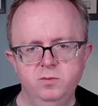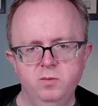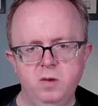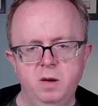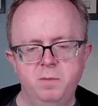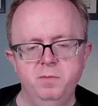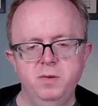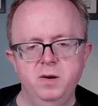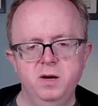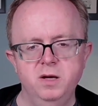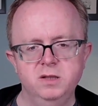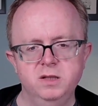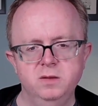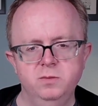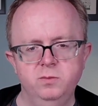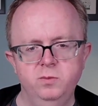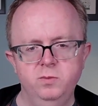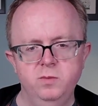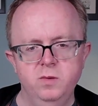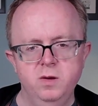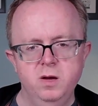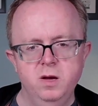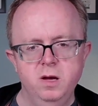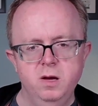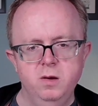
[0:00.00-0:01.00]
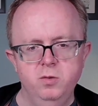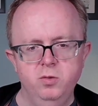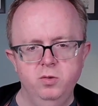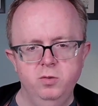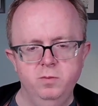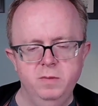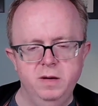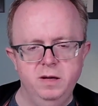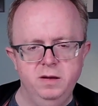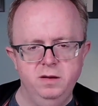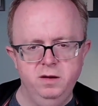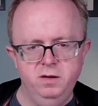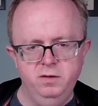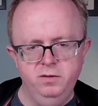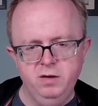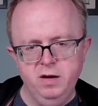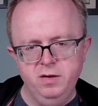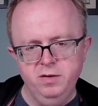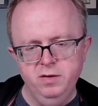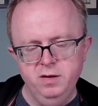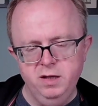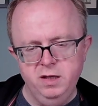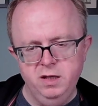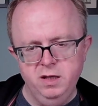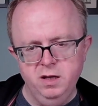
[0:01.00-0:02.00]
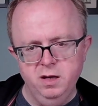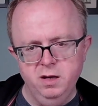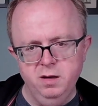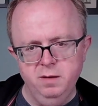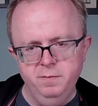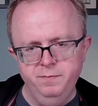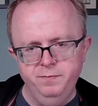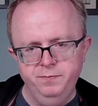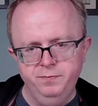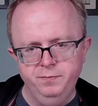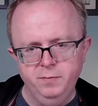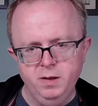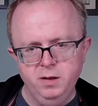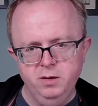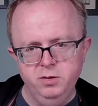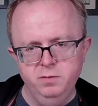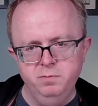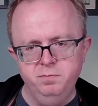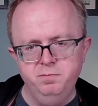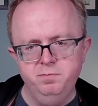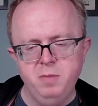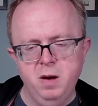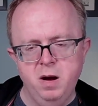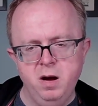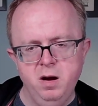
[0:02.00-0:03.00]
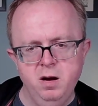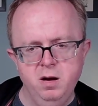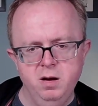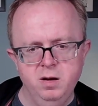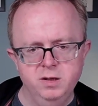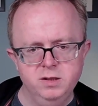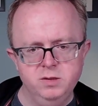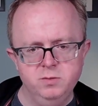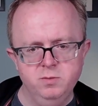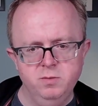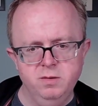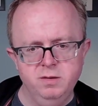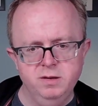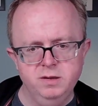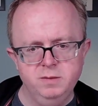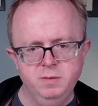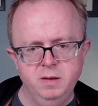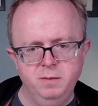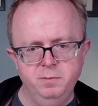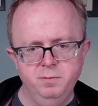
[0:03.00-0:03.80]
One person will mean that you get the bars where it's being